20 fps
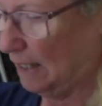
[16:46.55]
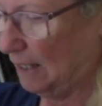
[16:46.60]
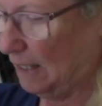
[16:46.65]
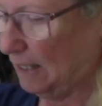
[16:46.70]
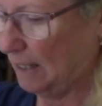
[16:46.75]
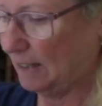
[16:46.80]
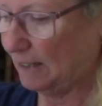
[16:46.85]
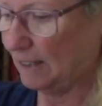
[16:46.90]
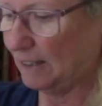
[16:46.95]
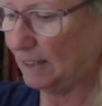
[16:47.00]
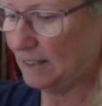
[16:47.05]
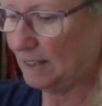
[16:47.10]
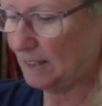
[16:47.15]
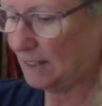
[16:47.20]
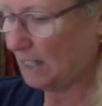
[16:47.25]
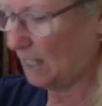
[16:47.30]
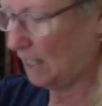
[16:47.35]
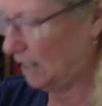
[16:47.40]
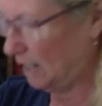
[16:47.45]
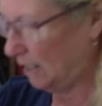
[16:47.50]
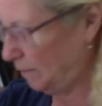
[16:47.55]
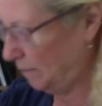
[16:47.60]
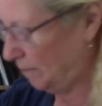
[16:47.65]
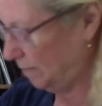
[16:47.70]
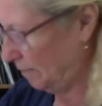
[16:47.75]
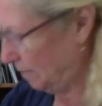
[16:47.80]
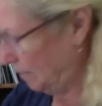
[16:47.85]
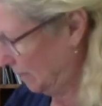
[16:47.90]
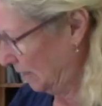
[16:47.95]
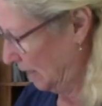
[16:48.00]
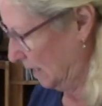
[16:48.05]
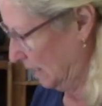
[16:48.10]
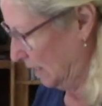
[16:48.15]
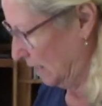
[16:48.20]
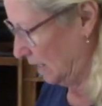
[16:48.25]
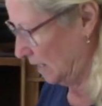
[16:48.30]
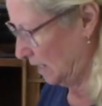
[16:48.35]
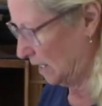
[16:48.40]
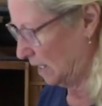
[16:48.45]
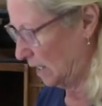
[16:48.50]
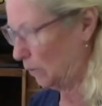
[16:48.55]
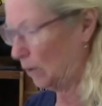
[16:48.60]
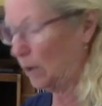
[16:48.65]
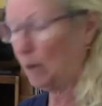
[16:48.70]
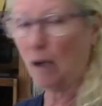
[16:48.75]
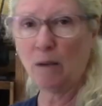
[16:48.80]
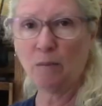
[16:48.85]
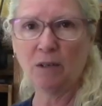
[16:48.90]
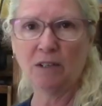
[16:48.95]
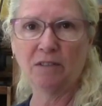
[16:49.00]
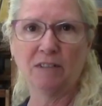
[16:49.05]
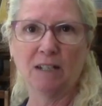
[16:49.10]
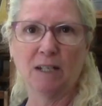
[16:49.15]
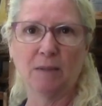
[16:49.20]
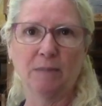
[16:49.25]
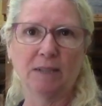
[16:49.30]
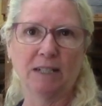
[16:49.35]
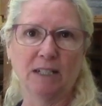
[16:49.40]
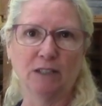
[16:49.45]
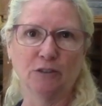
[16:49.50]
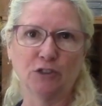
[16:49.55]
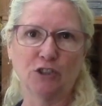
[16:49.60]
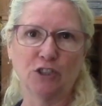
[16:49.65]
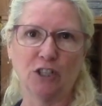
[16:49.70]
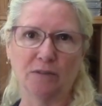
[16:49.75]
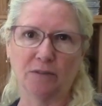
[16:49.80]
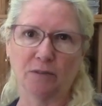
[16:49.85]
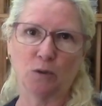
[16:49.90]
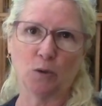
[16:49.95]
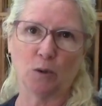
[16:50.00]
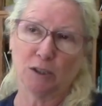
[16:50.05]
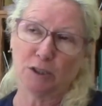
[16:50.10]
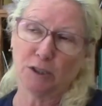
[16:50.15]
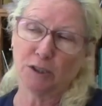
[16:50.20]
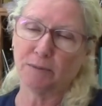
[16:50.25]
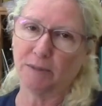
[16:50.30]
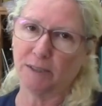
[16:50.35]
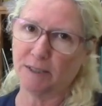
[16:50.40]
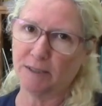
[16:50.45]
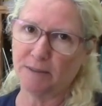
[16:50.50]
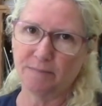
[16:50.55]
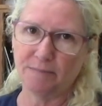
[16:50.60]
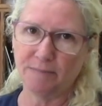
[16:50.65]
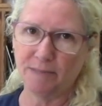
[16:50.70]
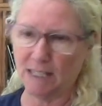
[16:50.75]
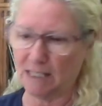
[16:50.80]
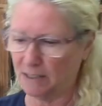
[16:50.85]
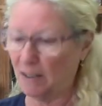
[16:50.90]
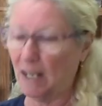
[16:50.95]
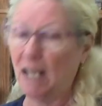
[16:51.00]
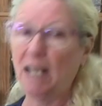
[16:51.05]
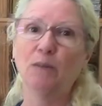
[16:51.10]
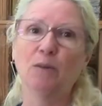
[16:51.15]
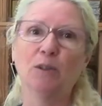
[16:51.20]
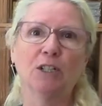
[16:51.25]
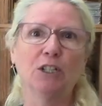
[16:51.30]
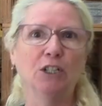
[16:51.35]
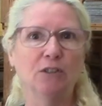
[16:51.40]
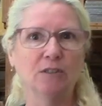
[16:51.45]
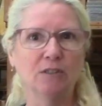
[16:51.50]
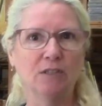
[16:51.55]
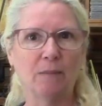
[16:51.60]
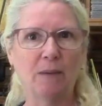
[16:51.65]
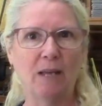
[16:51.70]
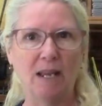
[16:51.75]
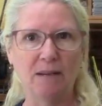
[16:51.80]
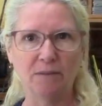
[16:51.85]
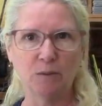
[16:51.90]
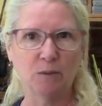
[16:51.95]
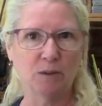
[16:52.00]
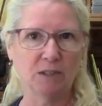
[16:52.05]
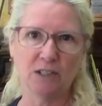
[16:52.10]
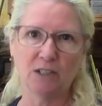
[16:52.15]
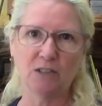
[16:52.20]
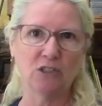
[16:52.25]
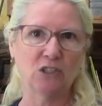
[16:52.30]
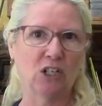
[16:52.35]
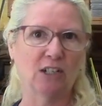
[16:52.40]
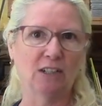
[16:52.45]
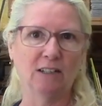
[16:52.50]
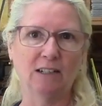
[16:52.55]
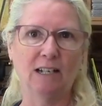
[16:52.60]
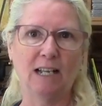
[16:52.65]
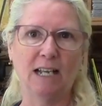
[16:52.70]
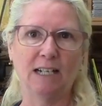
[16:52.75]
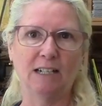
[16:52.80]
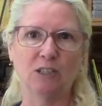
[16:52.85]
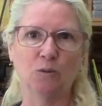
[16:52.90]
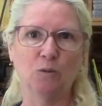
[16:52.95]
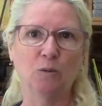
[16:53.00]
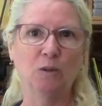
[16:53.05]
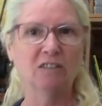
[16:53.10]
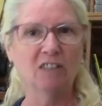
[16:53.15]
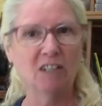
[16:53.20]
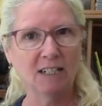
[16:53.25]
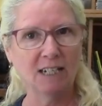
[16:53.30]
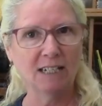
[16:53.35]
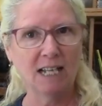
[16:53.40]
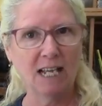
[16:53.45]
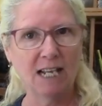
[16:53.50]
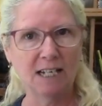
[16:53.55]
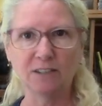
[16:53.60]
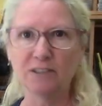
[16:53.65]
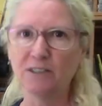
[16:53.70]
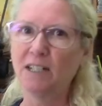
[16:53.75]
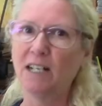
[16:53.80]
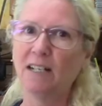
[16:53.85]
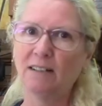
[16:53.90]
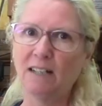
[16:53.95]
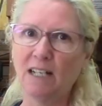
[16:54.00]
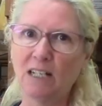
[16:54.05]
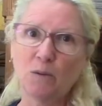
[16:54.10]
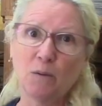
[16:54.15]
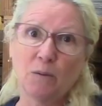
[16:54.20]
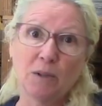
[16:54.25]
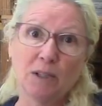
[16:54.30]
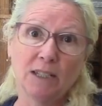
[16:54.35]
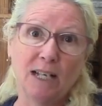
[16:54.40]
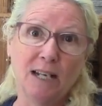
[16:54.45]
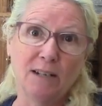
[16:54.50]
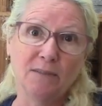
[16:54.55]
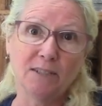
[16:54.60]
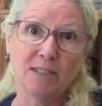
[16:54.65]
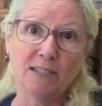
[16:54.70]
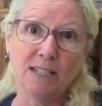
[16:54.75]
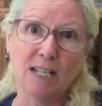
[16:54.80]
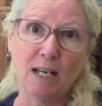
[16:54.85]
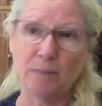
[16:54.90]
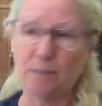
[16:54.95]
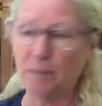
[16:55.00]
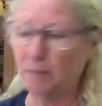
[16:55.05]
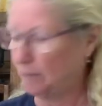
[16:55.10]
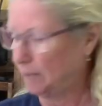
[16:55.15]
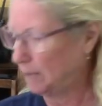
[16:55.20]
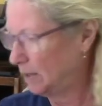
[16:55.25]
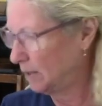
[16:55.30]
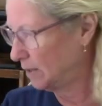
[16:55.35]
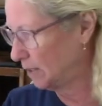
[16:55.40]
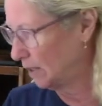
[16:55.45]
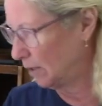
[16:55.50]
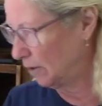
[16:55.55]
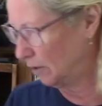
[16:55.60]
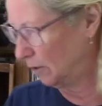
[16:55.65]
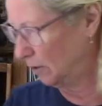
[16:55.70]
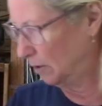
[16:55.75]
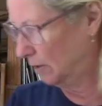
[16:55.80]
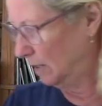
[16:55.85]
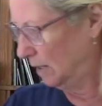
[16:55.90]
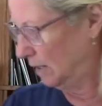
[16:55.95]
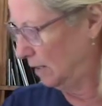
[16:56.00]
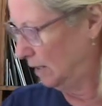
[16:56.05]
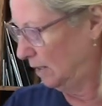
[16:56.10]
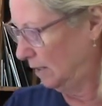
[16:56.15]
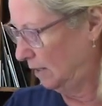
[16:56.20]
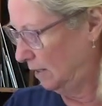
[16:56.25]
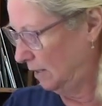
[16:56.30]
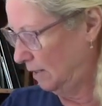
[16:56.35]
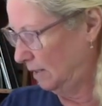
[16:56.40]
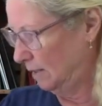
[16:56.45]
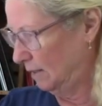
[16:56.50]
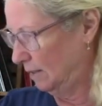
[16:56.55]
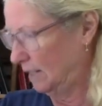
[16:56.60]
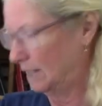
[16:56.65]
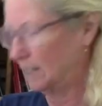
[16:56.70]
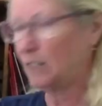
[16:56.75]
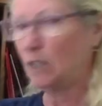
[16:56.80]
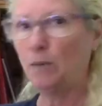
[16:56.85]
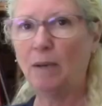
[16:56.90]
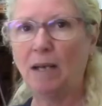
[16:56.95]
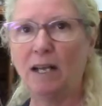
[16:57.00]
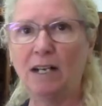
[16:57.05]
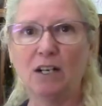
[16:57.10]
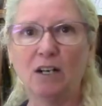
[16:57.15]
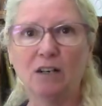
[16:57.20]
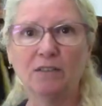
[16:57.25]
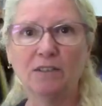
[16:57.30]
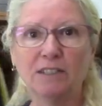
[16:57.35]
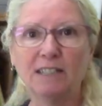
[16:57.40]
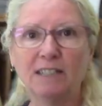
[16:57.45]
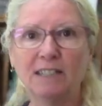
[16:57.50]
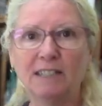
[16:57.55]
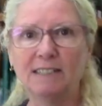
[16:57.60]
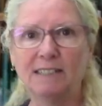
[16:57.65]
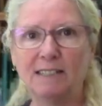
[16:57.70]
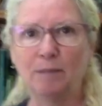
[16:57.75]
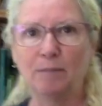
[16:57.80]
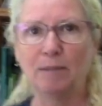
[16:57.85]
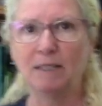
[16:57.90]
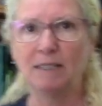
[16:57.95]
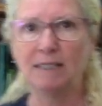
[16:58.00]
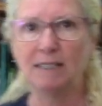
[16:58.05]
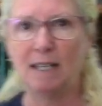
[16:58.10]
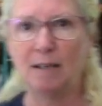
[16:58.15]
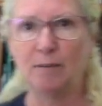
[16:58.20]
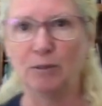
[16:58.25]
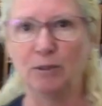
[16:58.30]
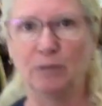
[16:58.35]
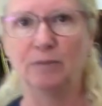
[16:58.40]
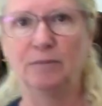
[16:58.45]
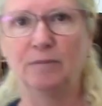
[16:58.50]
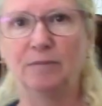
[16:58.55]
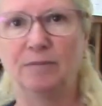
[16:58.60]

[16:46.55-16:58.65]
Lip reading: And this time, I want to fill up a kiln shelf, of course, and we're going to use up every one of those darn little hangers. When we run out of hangers, that's when we're going to have to stop. So let's go back over to the assembly table.